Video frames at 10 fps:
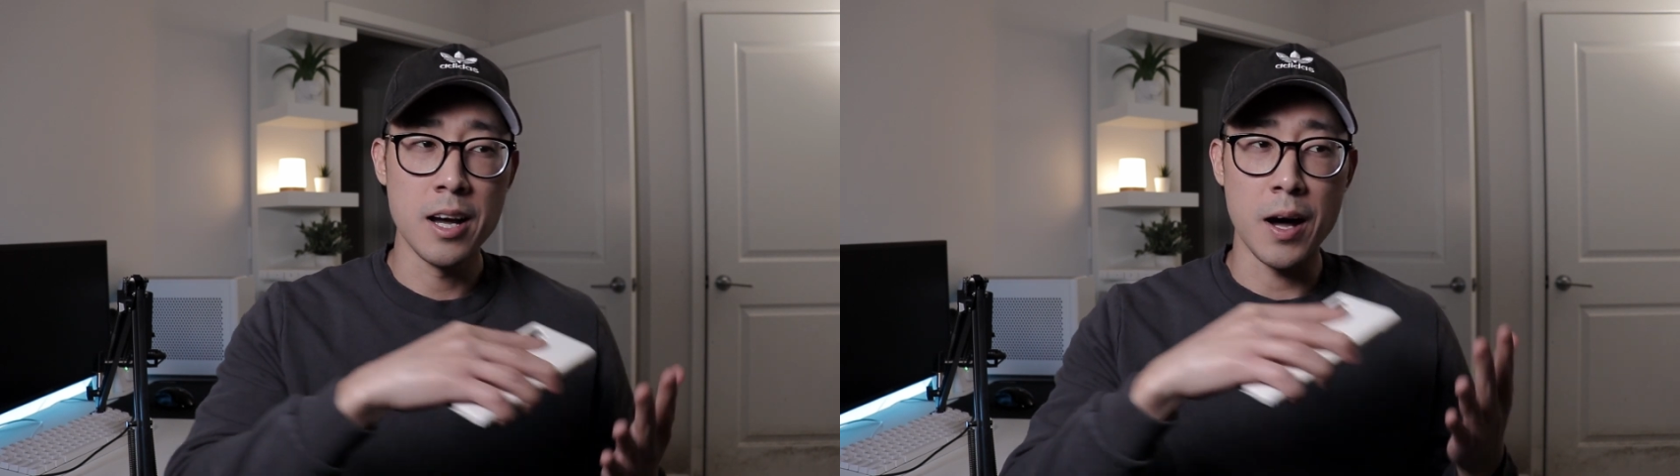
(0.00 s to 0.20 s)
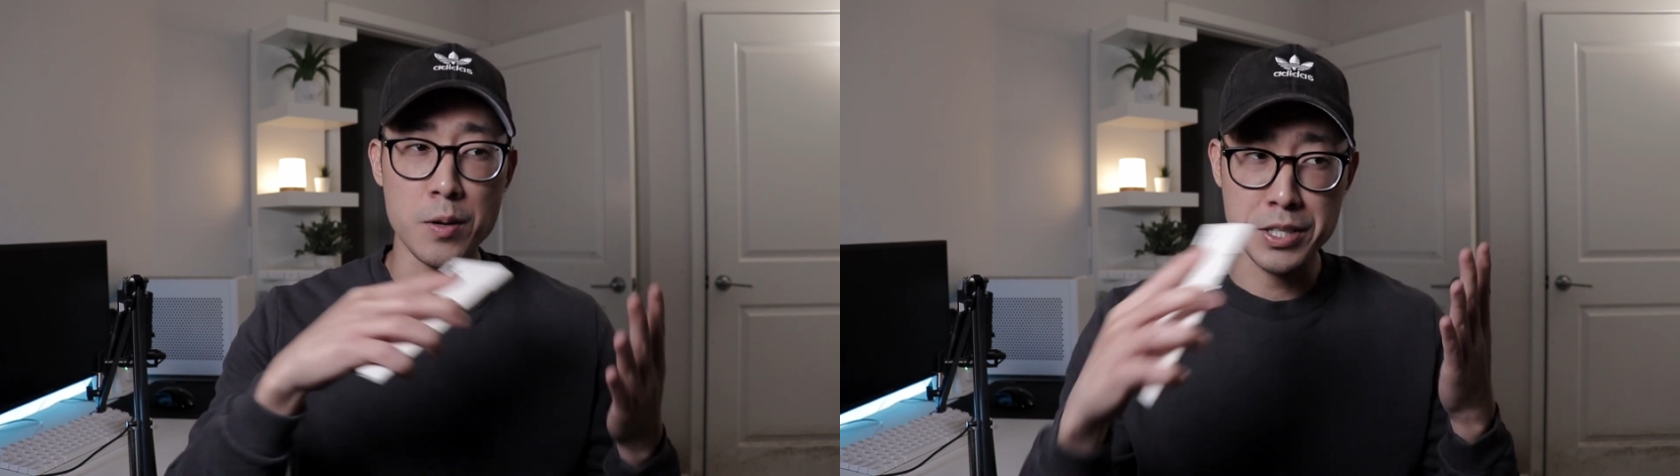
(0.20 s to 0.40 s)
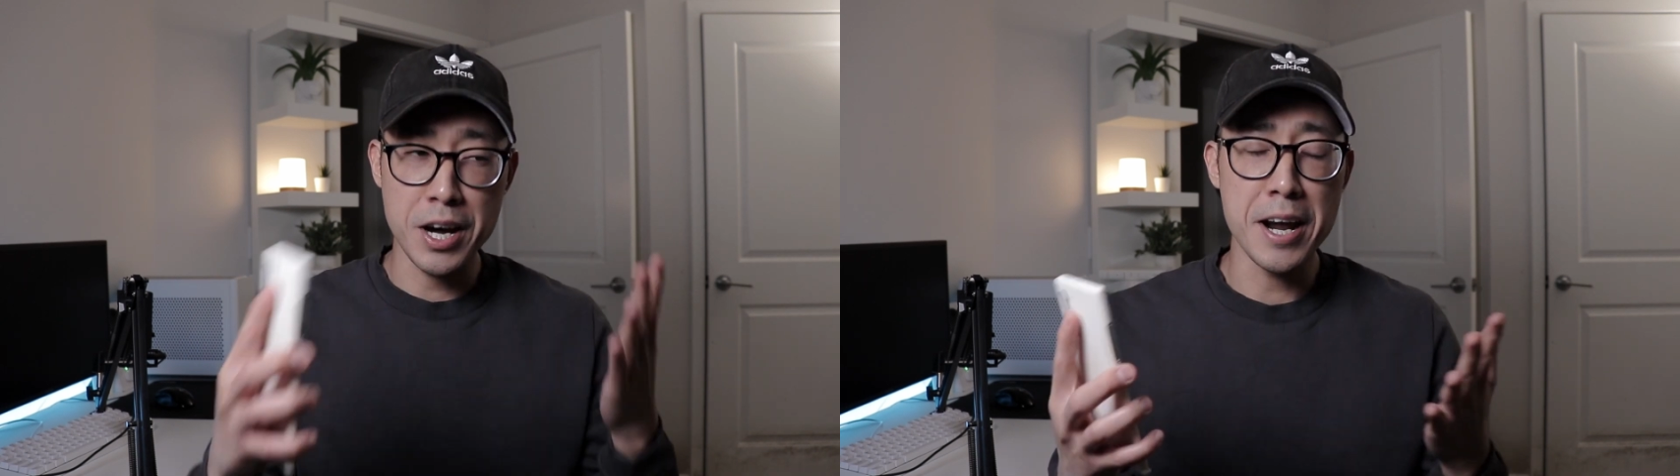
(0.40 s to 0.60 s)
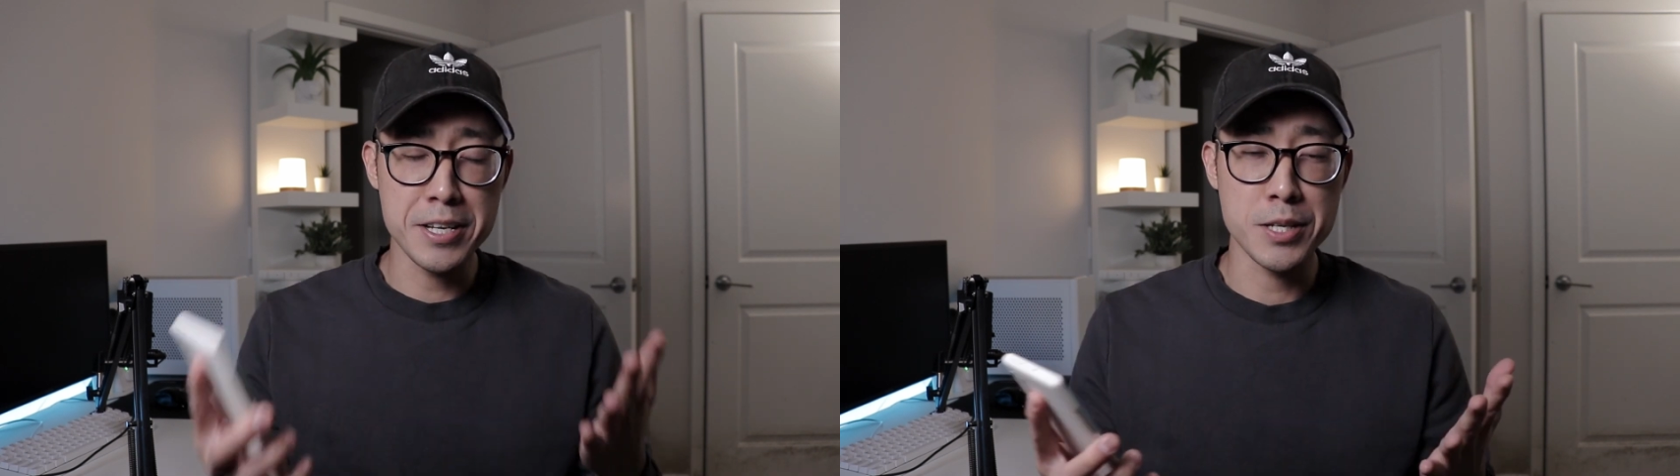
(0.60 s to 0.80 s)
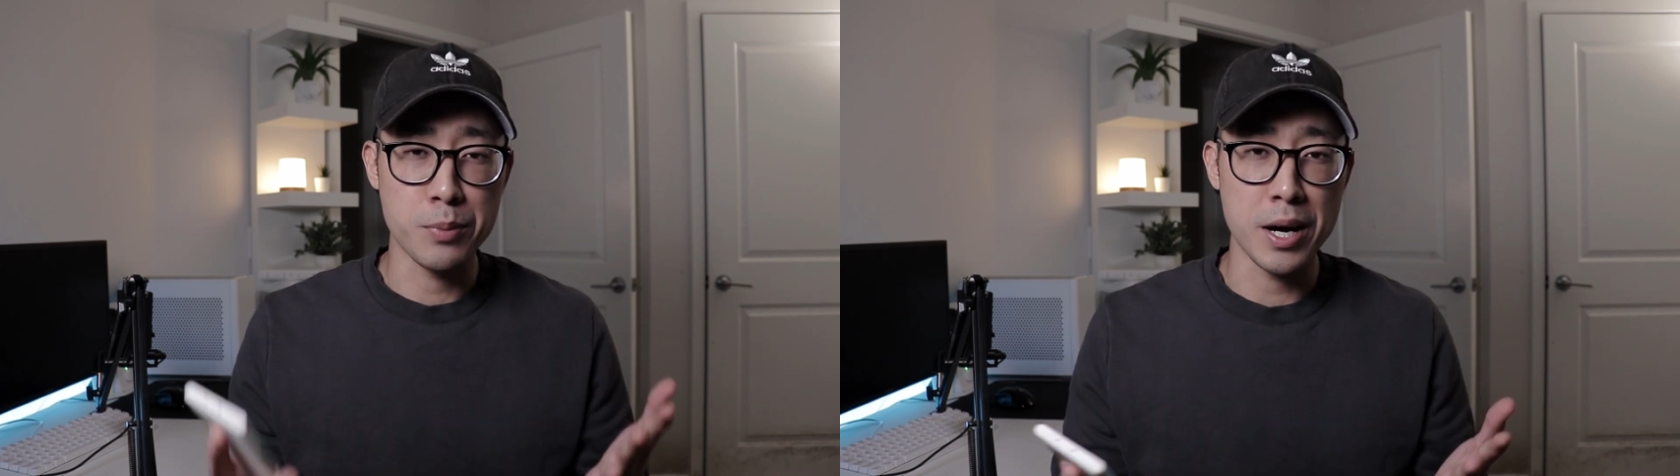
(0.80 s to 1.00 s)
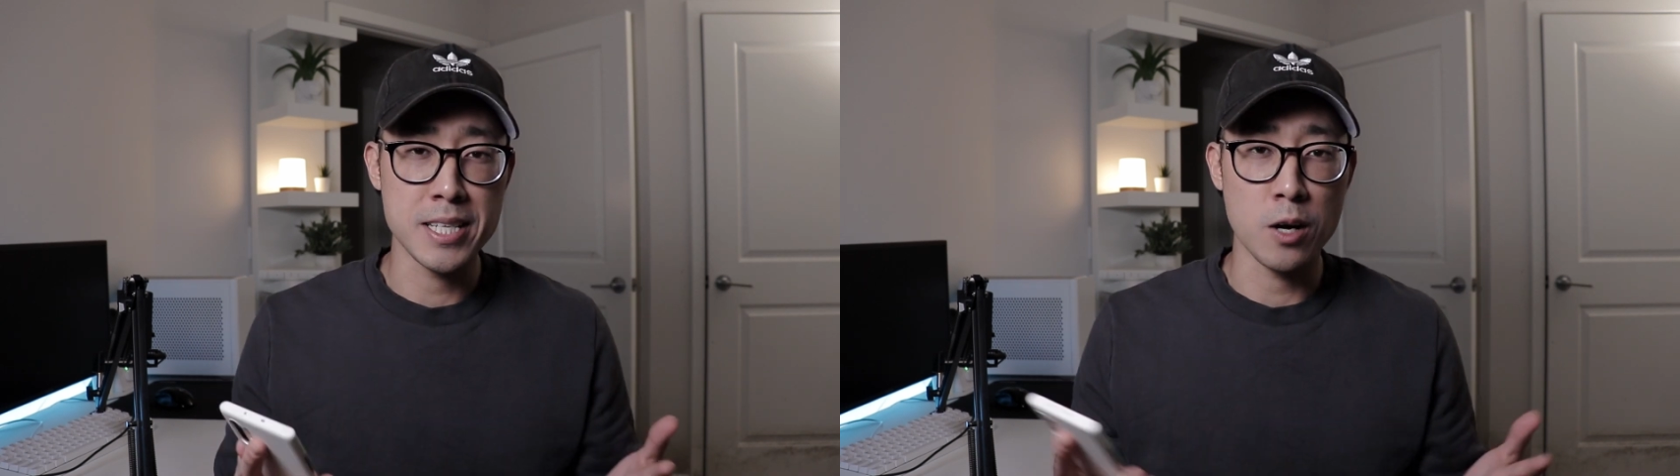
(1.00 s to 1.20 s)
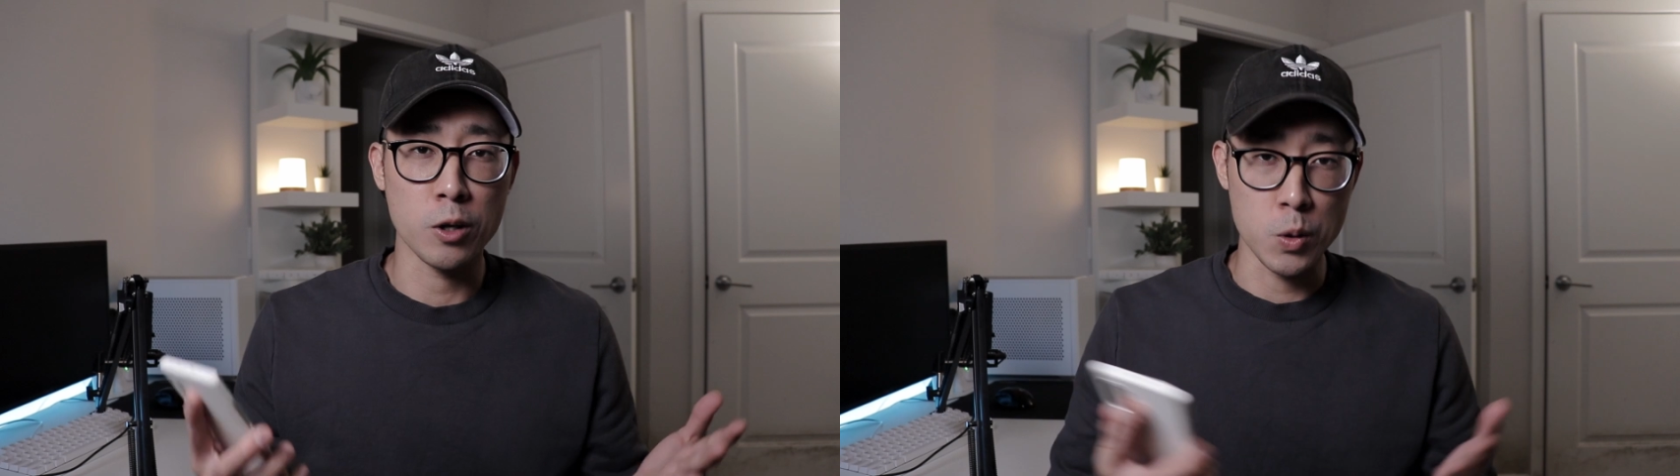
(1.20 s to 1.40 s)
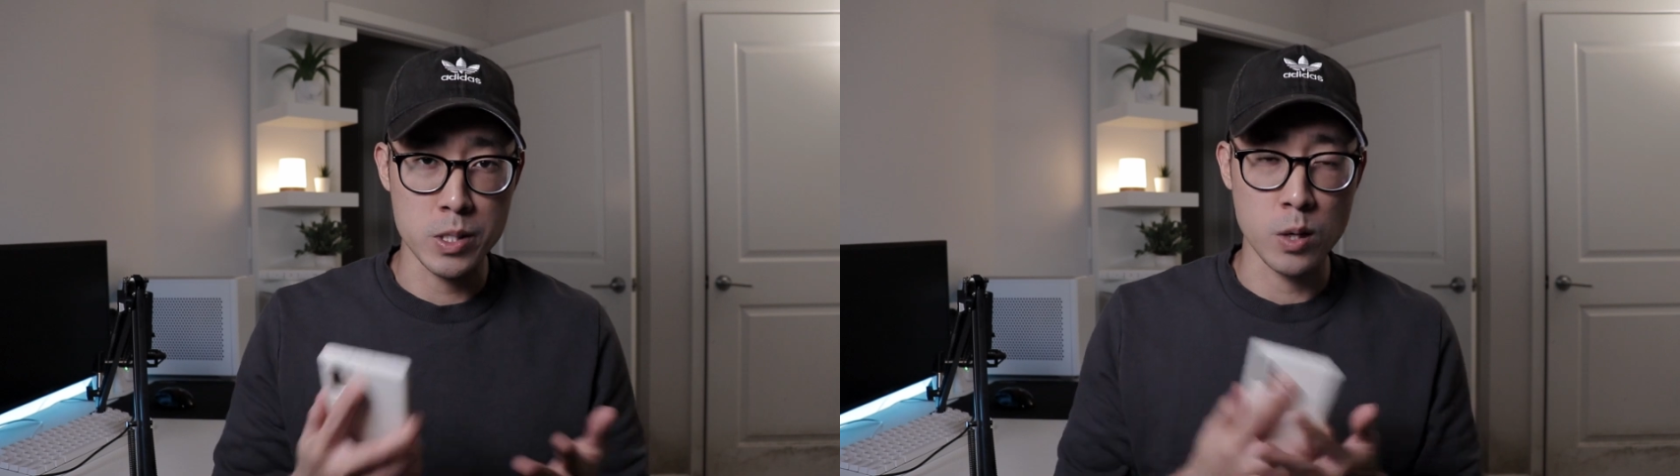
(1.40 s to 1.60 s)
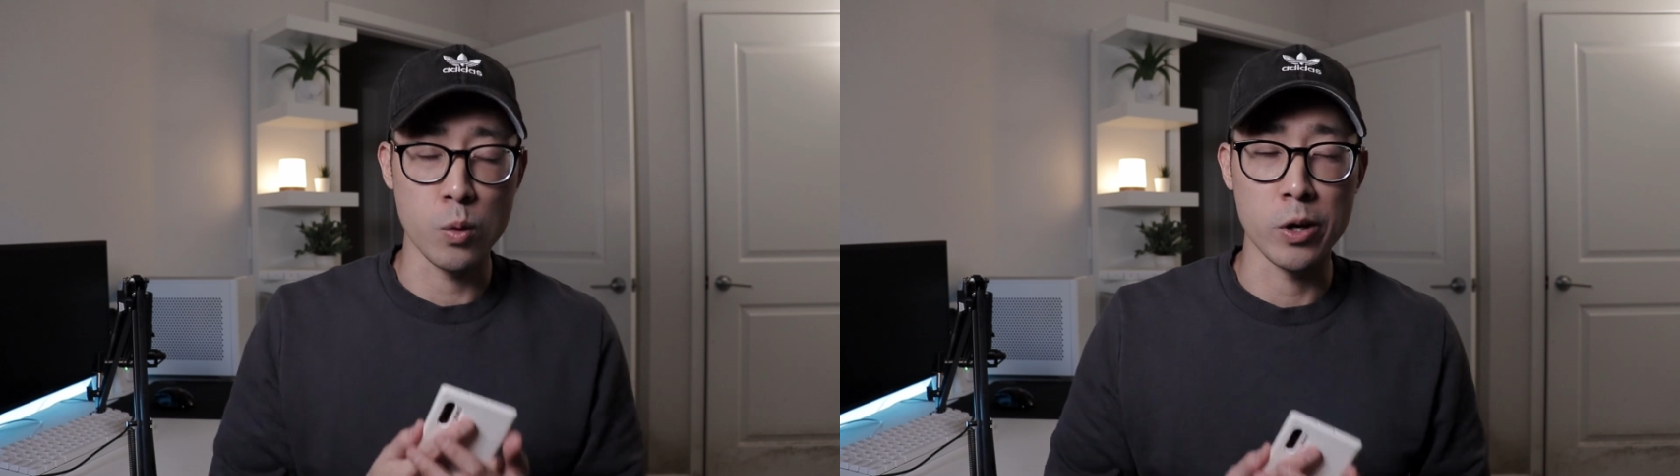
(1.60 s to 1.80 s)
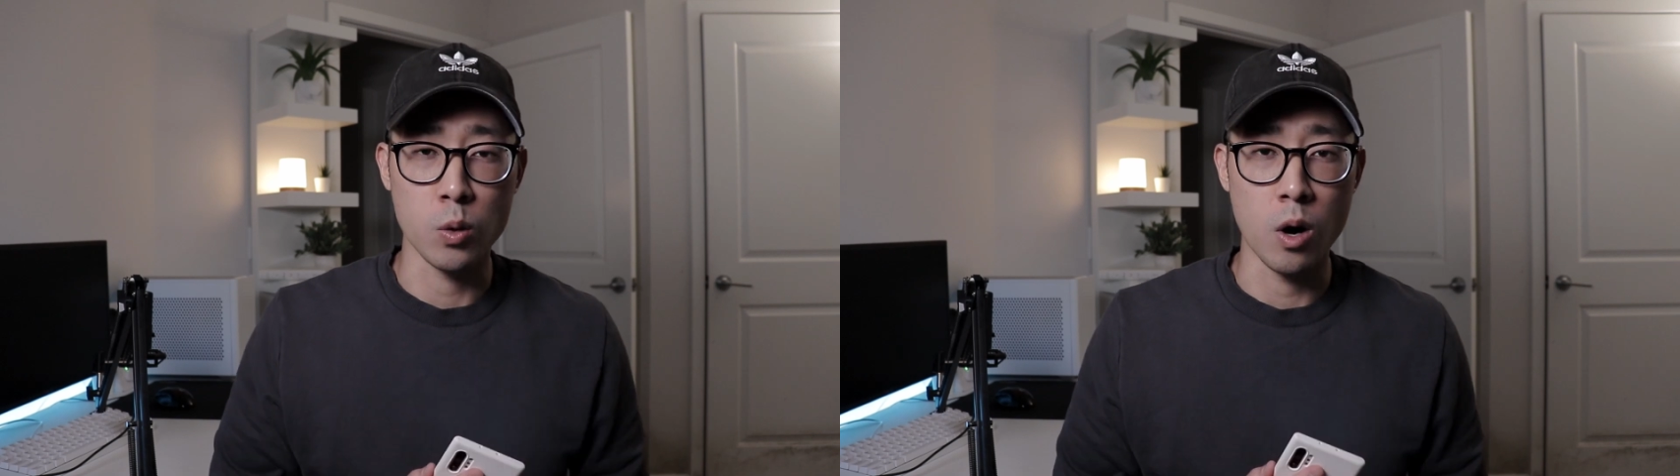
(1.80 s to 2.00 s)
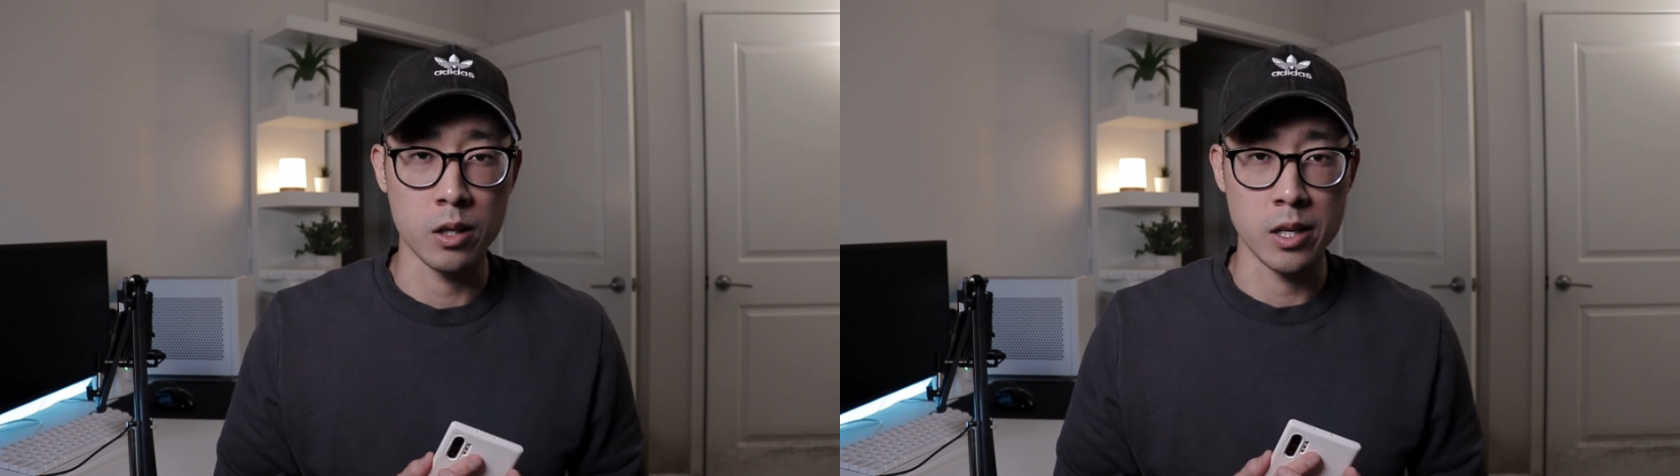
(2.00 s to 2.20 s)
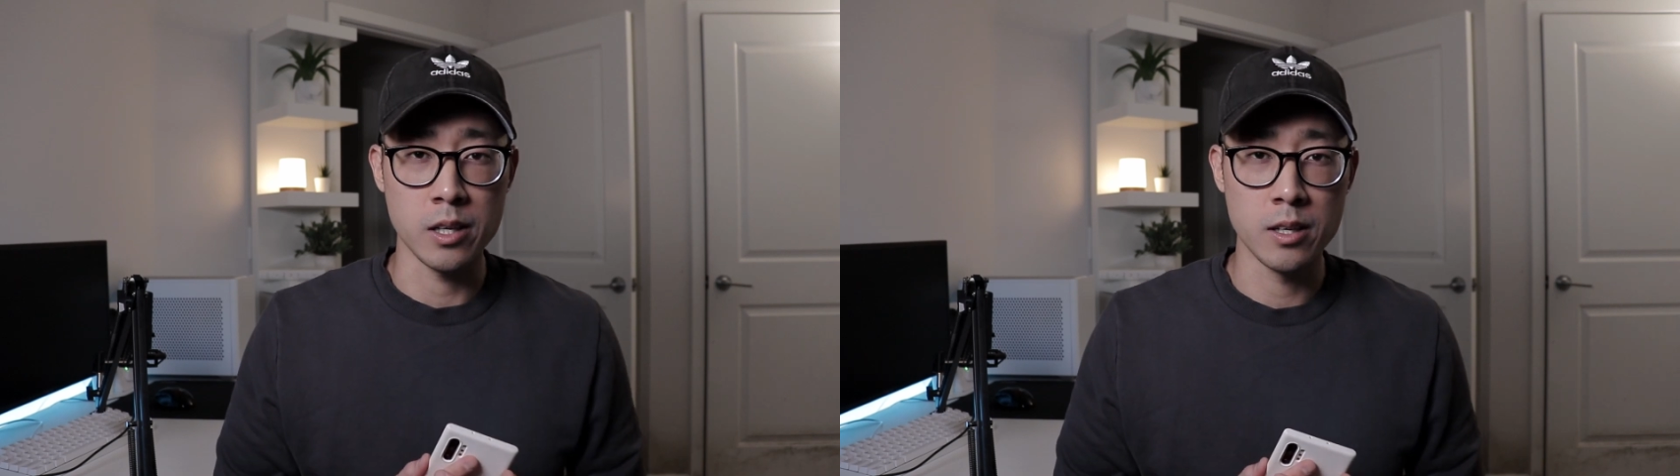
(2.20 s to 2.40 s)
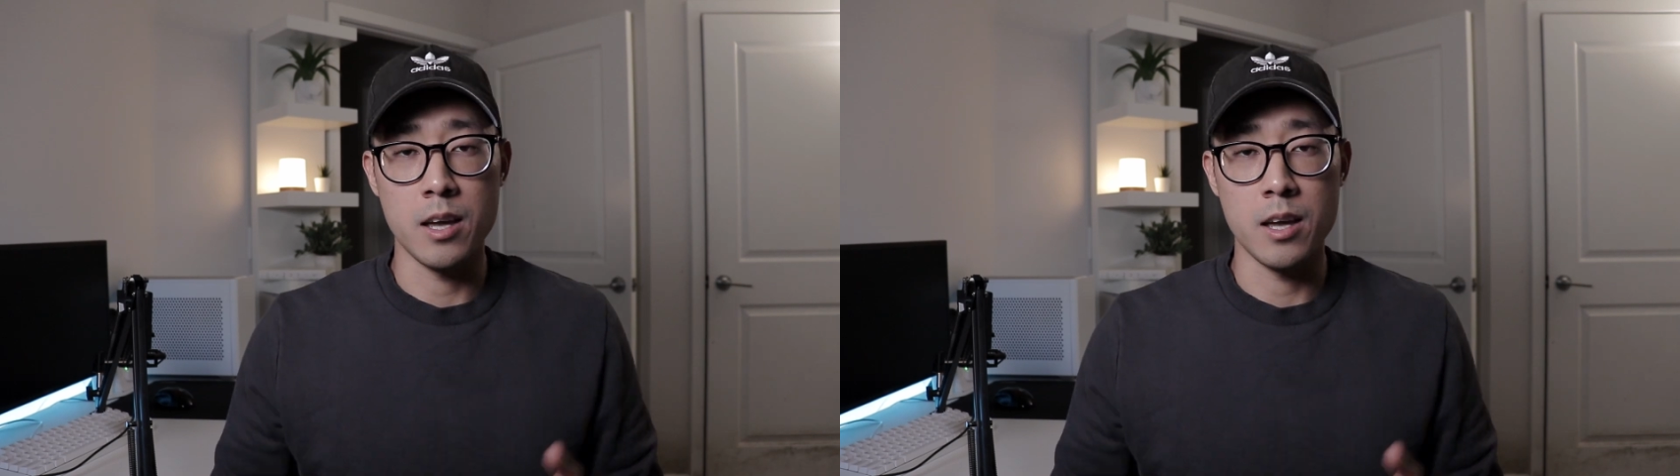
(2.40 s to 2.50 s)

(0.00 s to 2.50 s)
I was kind of surprised how close they were in quality.